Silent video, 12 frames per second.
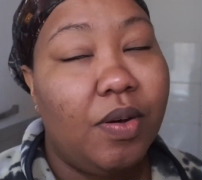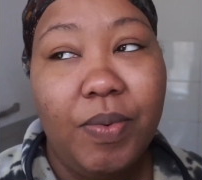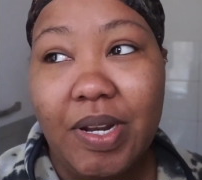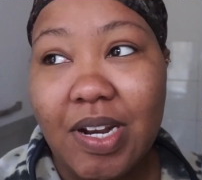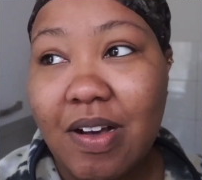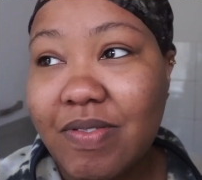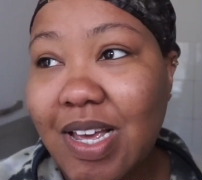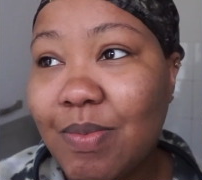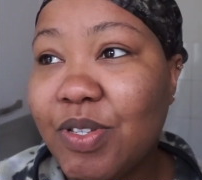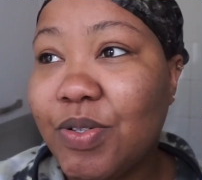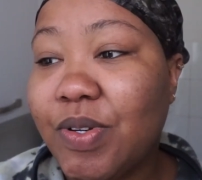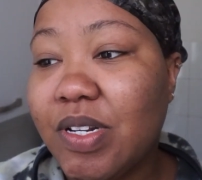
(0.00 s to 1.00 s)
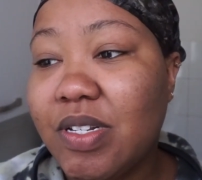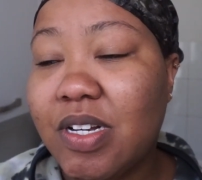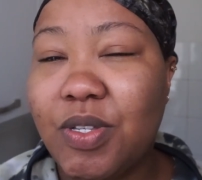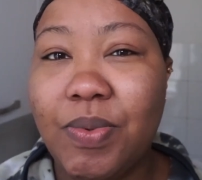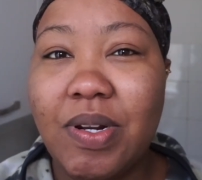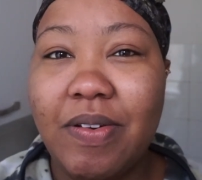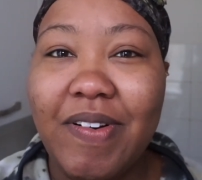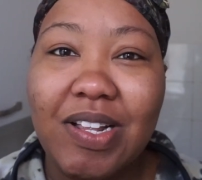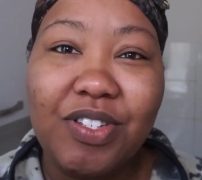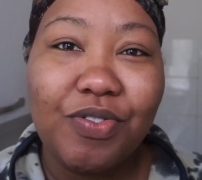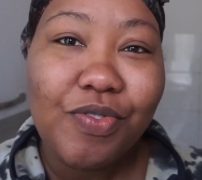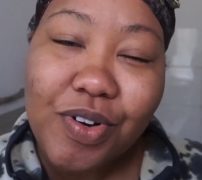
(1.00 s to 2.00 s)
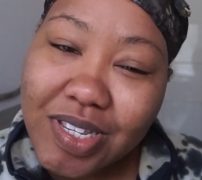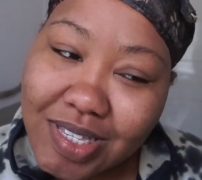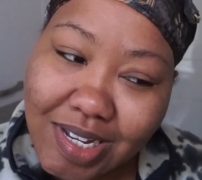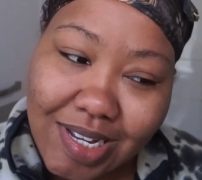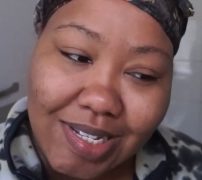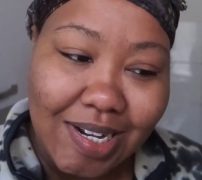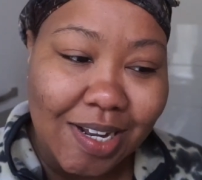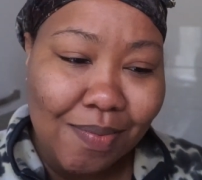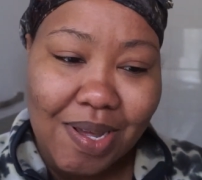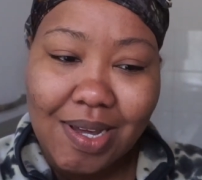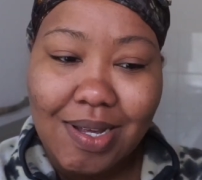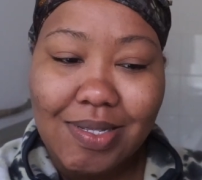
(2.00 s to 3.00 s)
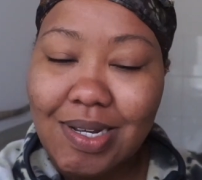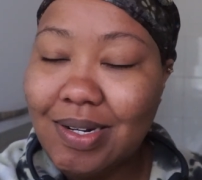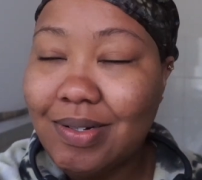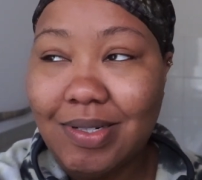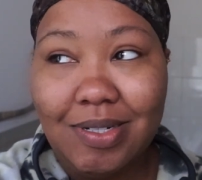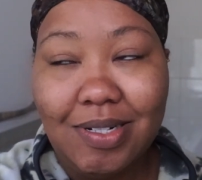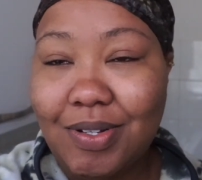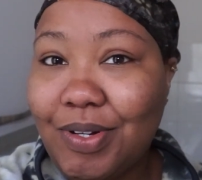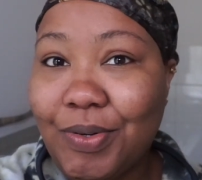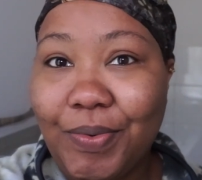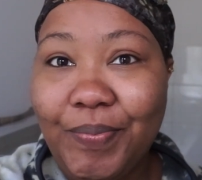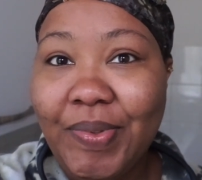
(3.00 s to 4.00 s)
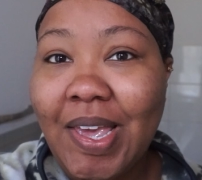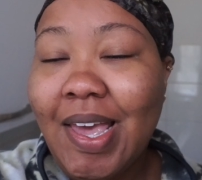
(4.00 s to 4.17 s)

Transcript: we didn't have time to do it because we would have had to roast it and then make it. And no.